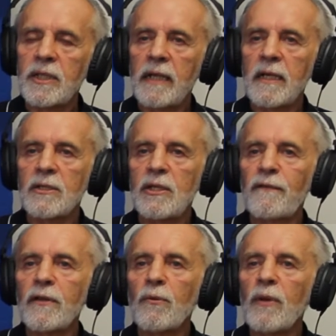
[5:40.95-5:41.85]
Now, there's
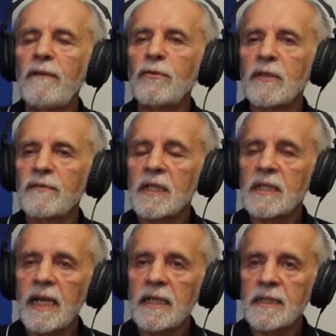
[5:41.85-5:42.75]
different levels of
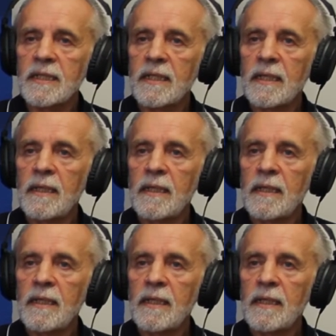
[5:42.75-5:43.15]
success,